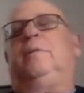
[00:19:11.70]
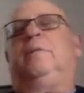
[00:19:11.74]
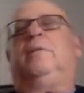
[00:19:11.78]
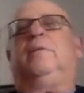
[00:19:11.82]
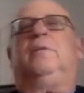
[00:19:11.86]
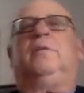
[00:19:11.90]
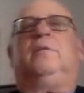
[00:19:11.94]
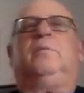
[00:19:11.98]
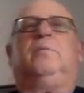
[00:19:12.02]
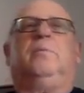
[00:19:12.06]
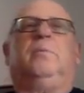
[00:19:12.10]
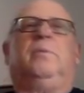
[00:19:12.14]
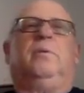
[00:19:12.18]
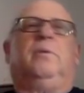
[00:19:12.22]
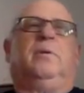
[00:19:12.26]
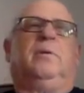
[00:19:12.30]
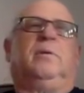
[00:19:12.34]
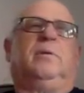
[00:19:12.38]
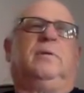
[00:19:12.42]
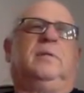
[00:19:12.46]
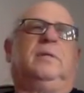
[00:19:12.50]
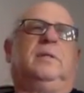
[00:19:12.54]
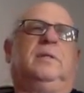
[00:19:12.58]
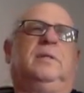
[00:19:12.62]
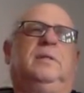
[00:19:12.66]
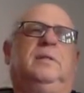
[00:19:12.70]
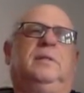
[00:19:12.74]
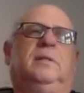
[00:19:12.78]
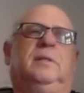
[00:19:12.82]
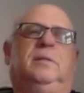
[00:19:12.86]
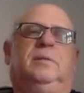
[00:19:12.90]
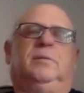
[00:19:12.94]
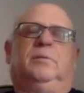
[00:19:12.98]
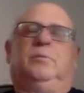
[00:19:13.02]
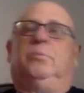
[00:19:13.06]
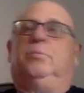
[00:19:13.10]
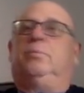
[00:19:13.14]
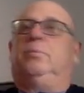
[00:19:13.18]
to this world and
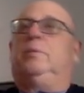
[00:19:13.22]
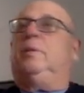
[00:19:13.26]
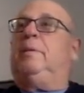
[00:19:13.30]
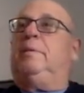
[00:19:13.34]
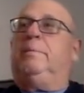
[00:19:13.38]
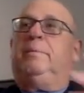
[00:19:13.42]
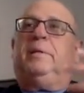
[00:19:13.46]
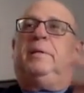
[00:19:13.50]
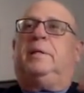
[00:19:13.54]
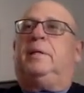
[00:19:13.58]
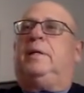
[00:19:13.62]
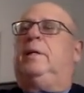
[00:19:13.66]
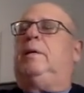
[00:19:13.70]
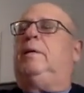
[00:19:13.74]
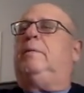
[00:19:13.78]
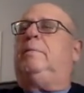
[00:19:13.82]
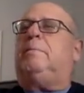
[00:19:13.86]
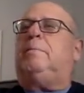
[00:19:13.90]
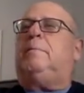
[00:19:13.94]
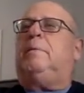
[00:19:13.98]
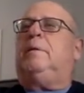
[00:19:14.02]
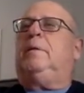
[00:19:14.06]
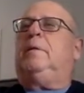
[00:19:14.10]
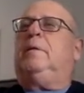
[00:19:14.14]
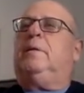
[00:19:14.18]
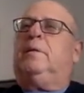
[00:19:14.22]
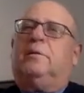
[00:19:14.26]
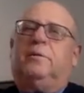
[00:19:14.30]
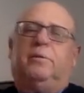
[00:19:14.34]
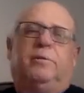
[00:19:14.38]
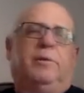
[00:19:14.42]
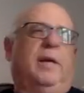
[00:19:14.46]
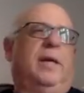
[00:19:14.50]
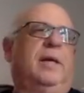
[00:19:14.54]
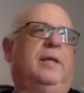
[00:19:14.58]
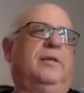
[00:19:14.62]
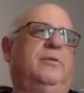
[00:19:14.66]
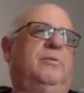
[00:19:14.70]
to really become
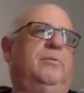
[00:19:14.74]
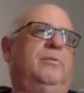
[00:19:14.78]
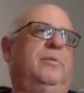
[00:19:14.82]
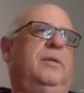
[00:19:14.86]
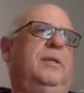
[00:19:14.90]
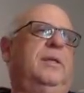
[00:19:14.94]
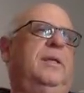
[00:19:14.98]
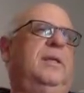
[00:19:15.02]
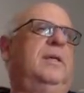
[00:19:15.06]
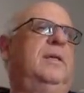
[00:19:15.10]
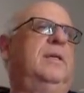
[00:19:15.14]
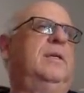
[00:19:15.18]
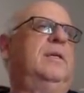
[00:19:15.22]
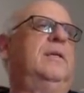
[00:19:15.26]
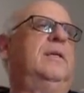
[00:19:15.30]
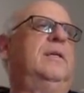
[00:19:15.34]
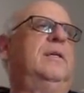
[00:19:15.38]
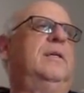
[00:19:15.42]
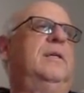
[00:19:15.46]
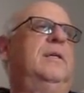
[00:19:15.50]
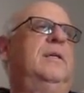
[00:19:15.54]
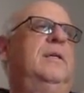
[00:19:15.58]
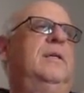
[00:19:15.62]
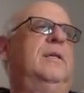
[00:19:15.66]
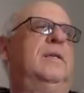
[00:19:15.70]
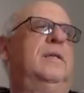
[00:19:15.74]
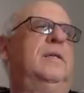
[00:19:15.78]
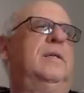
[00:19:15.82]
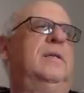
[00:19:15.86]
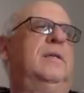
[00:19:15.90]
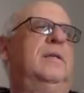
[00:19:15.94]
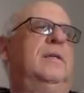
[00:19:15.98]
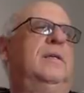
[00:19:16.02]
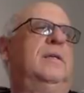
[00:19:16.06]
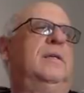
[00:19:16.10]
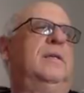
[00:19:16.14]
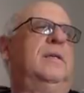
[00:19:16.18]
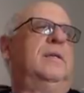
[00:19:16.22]
gradually
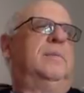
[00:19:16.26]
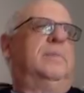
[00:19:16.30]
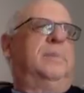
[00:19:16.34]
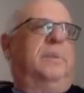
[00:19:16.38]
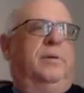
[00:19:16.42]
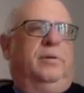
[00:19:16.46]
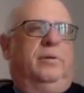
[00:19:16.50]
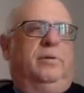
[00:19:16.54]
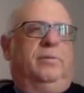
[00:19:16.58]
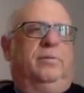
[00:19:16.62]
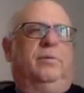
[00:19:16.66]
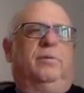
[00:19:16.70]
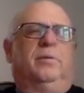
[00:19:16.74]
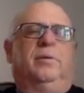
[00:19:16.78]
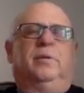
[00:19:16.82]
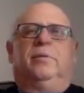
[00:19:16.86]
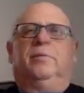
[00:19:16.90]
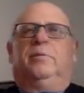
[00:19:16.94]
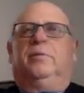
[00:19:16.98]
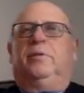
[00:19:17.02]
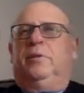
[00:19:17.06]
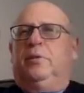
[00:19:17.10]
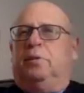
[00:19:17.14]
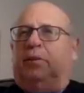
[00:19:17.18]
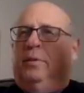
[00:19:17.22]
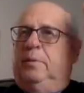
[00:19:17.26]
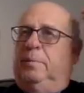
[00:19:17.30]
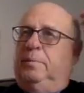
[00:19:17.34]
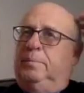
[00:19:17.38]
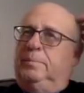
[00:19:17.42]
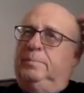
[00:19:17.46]
a pure devotee of Krishna.